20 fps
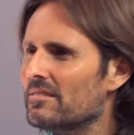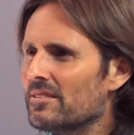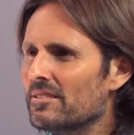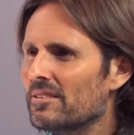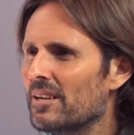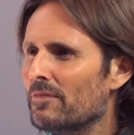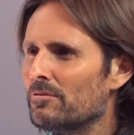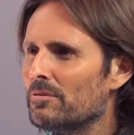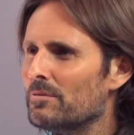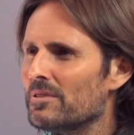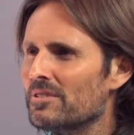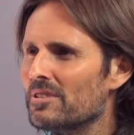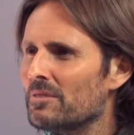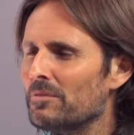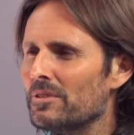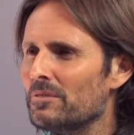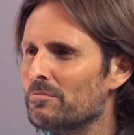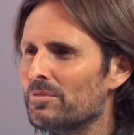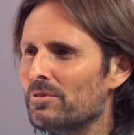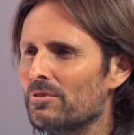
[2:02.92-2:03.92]
do you have to be
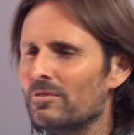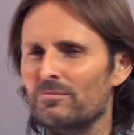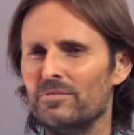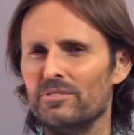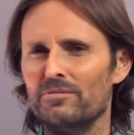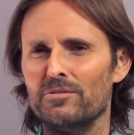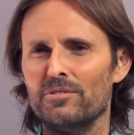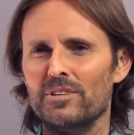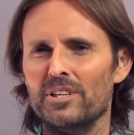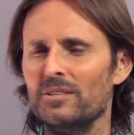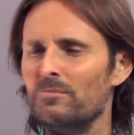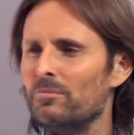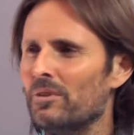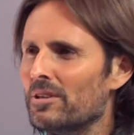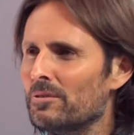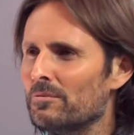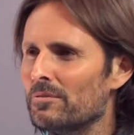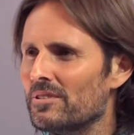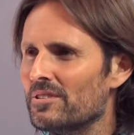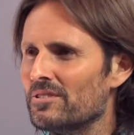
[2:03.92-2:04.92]
someone important before
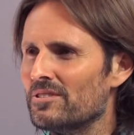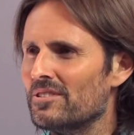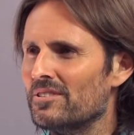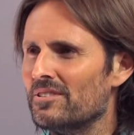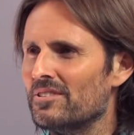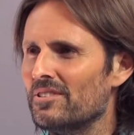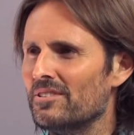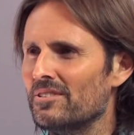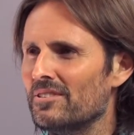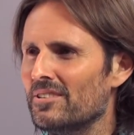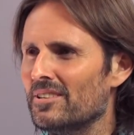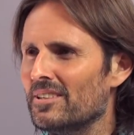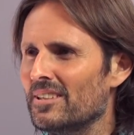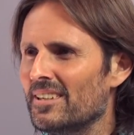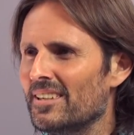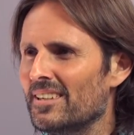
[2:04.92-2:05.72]
anybody will listen to you?